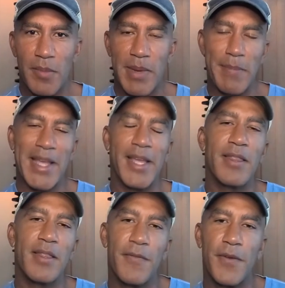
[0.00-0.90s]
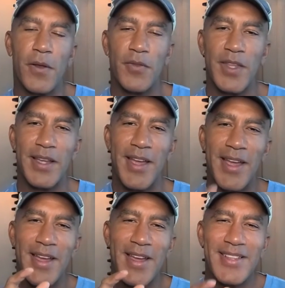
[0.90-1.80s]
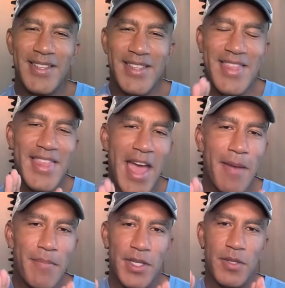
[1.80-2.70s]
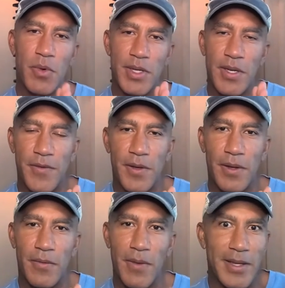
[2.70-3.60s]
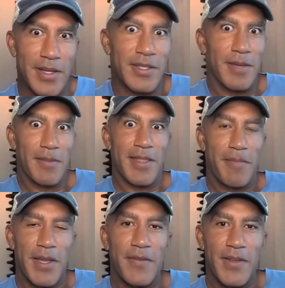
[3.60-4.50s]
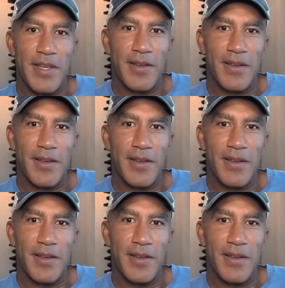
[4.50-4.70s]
the problem by making the difficulty just that much more difficult, right? It doesn't seem like that big